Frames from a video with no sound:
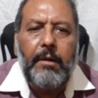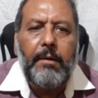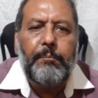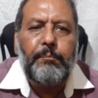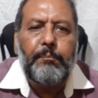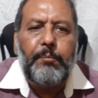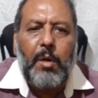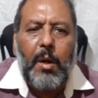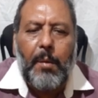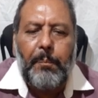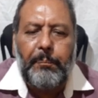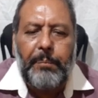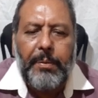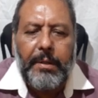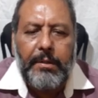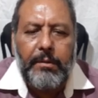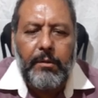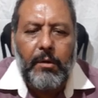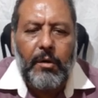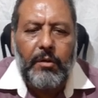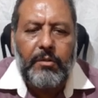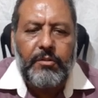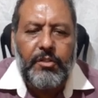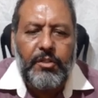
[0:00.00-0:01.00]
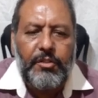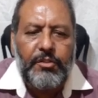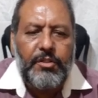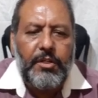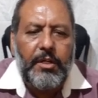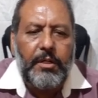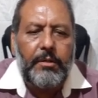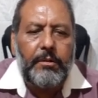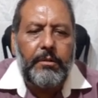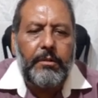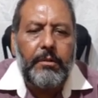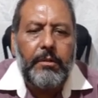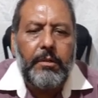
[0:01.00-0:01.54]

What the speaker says: proper oxygen